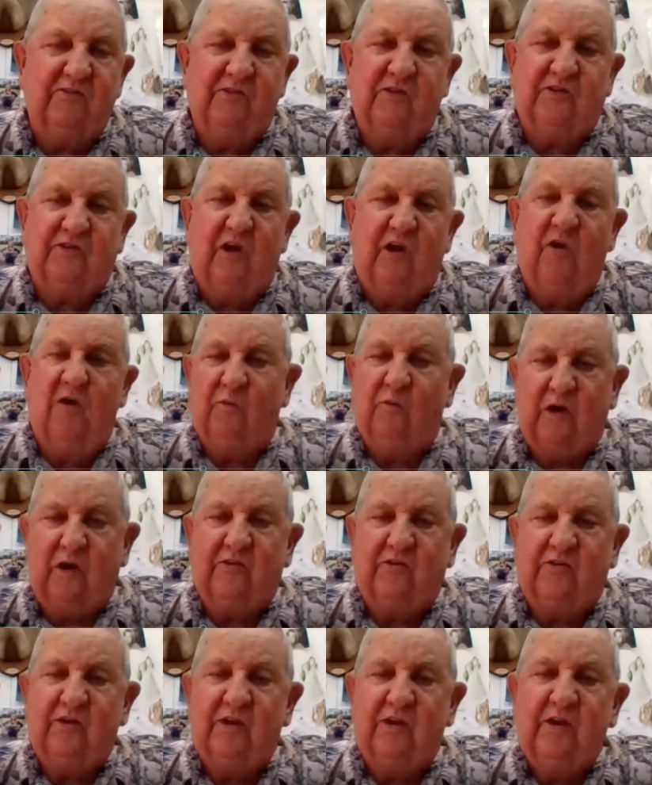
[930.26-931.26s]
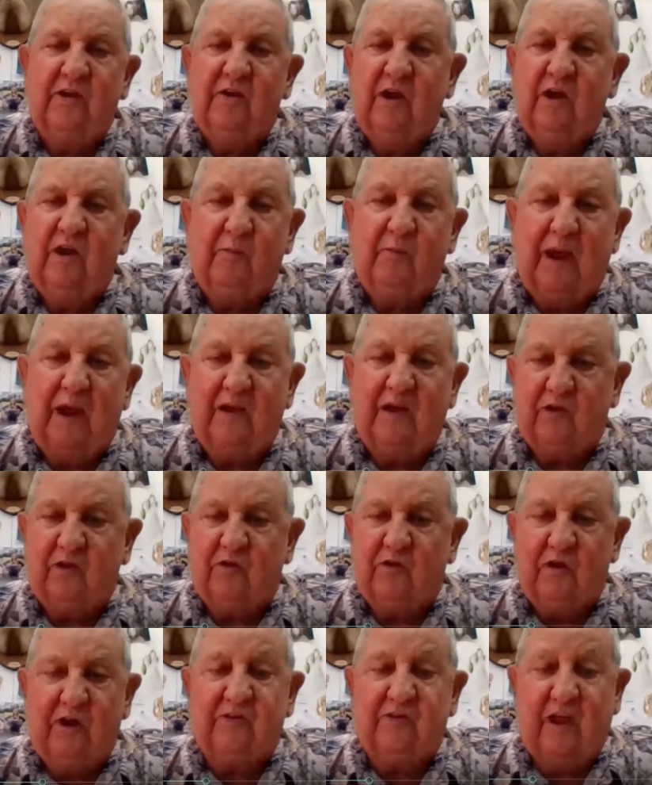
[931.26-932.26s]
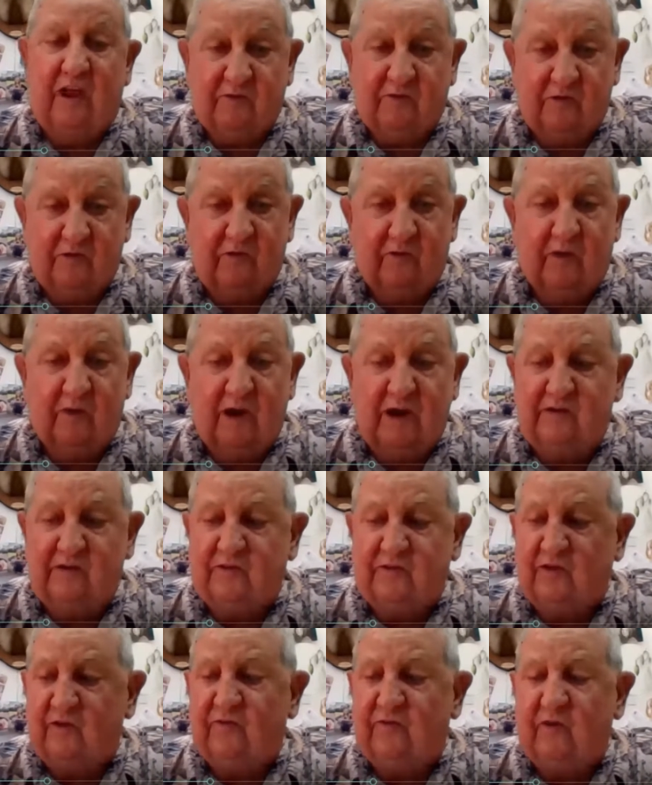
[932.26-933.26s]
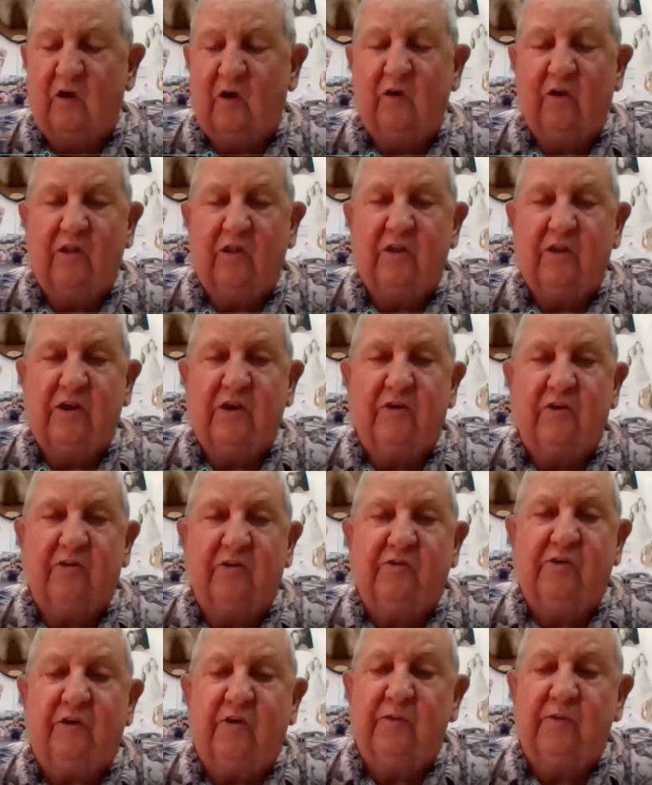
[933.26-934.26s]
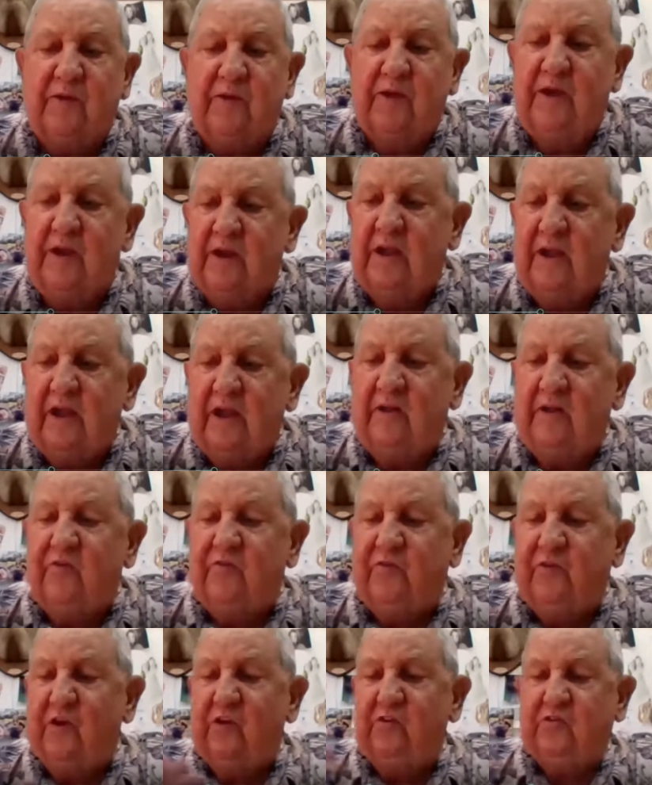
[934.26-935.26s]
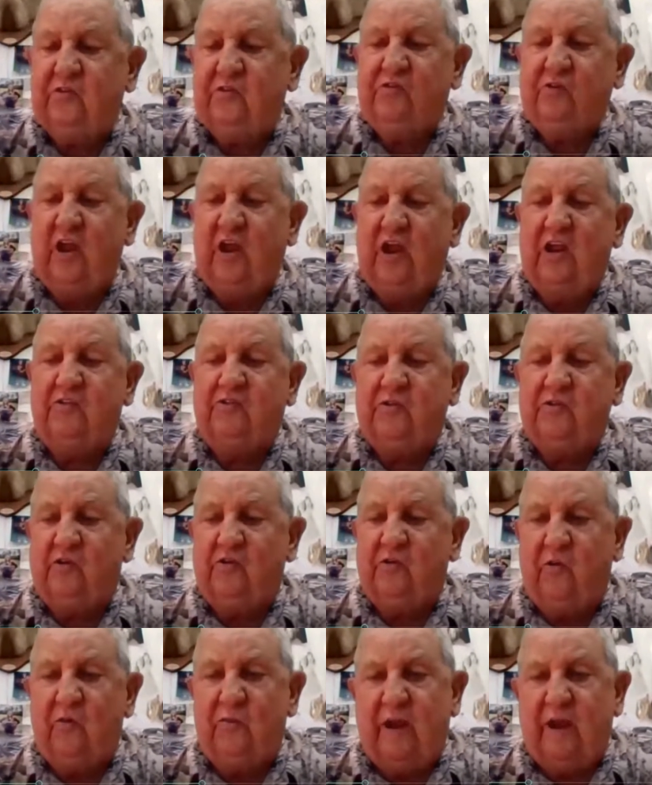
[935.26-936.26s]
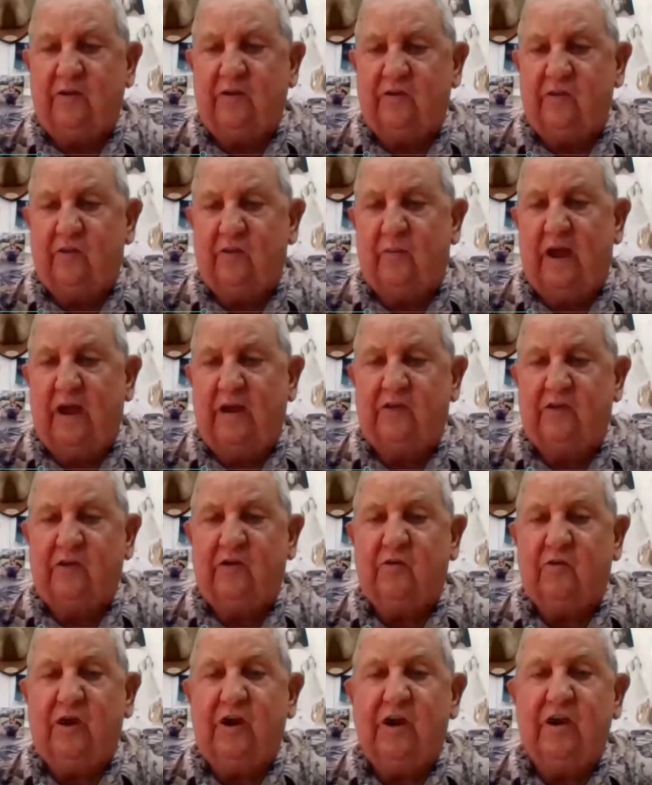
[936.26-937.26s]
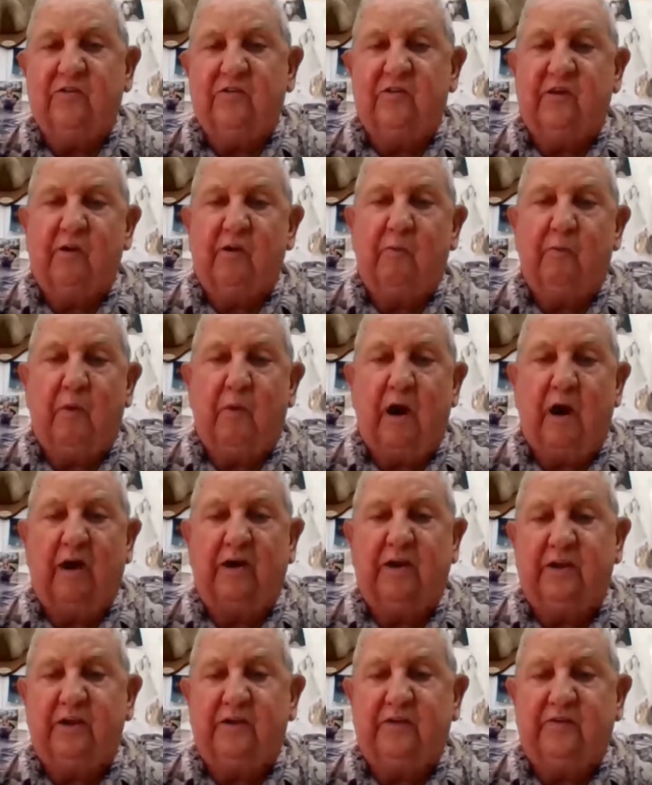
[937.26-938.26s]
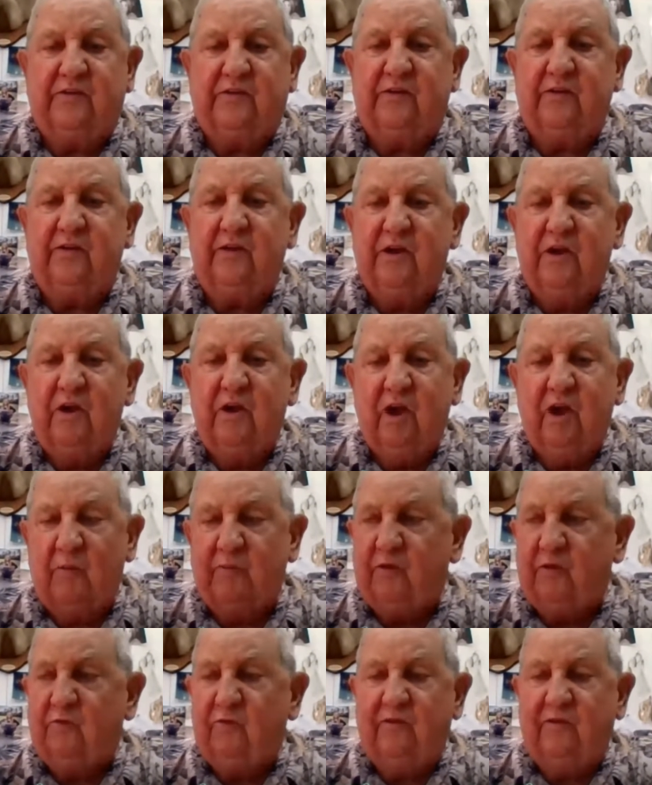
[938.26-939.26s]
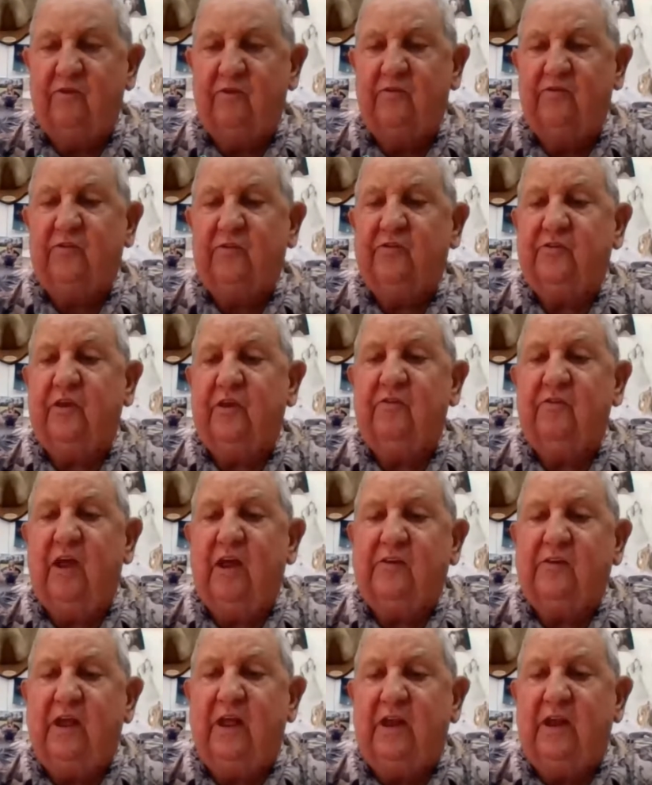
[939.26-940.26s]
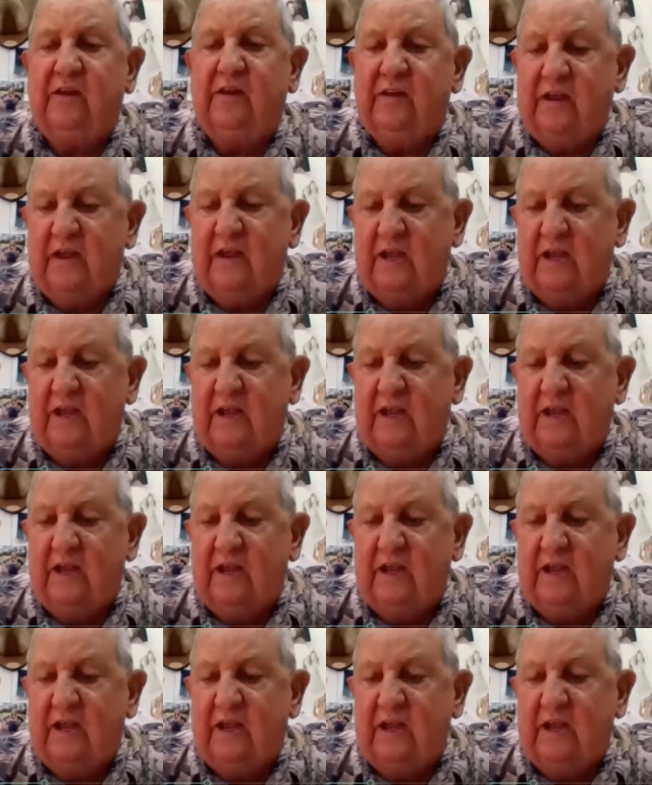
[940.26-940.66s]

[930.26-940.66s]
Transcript: just a whole bunch in the back of the creeks after the rains in the fall of the years. And the shed starts going back to the back of the creeks and the pockets and up the rivers and stuff like that,